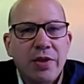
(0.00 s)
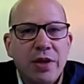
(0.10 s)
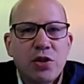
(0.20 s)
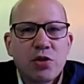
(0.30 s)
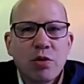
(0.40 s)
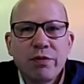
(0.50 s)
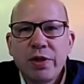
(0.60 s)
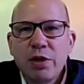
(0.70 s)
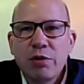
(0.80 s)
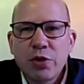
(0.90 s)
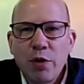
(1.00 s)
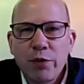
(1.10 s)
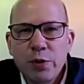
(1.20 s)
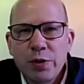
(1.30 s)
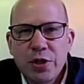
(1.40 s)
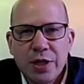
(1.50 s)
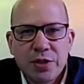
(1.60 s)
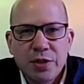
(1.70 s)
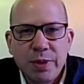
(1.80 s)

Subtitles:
These short videos offer you a chance